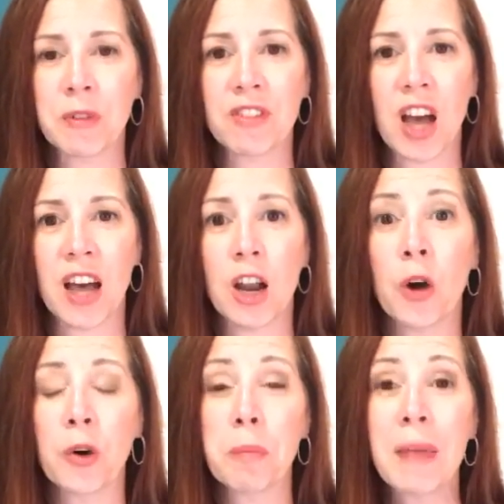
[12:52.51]
We've got
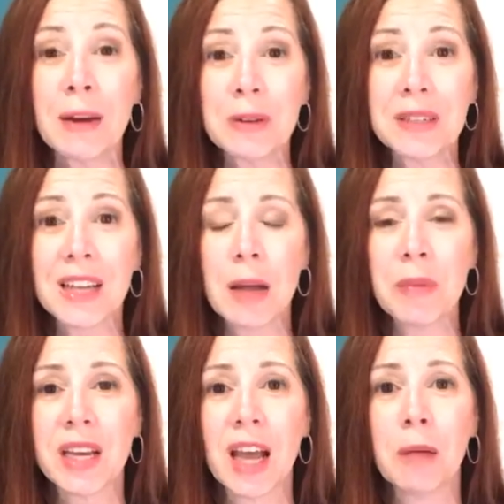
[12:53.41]
Oak Mountain
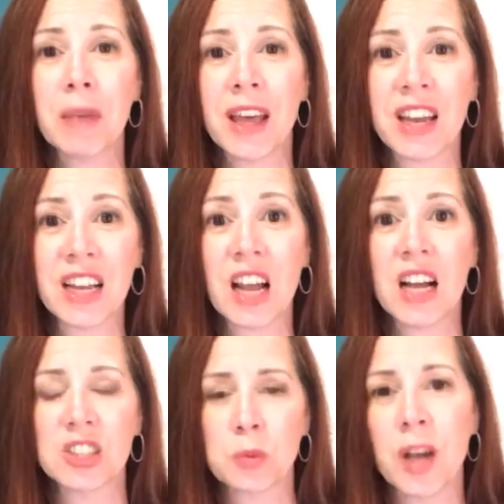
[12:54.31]
coming up, and
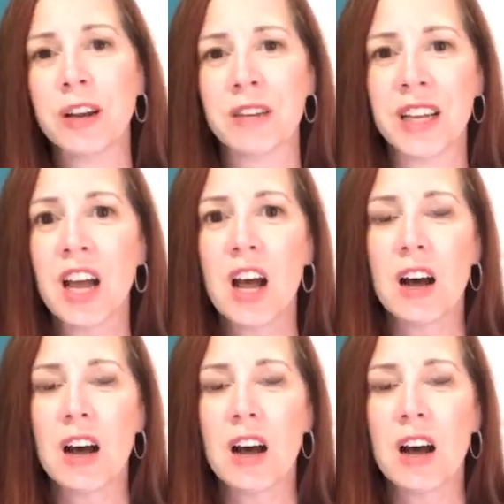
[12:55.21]
Akash Winery